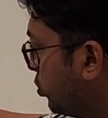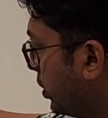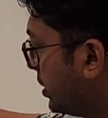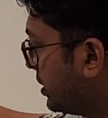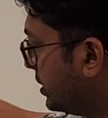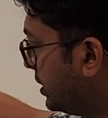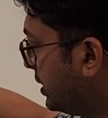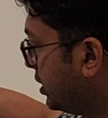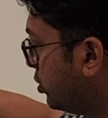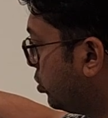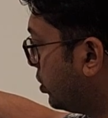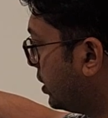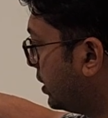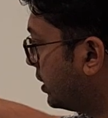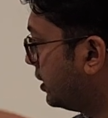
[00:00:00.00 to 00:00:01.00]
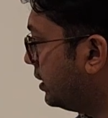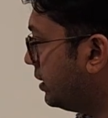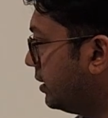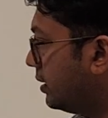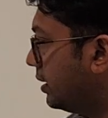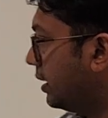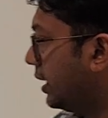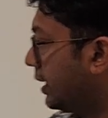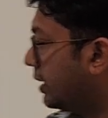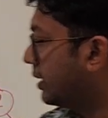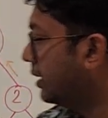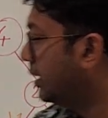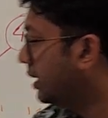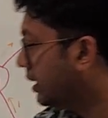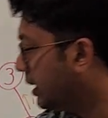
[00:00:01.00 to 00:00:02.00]
once these two return, like
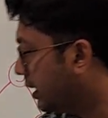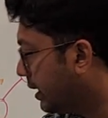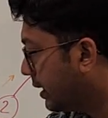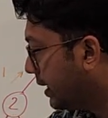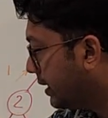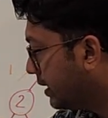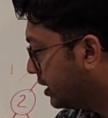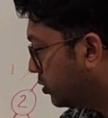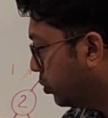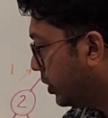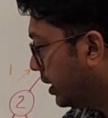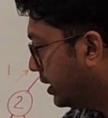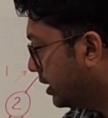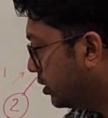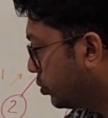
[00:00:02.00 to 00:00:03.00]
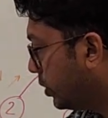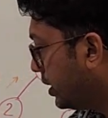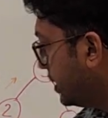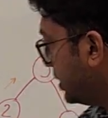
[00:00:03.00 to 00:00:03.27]
he'll get this one and this one,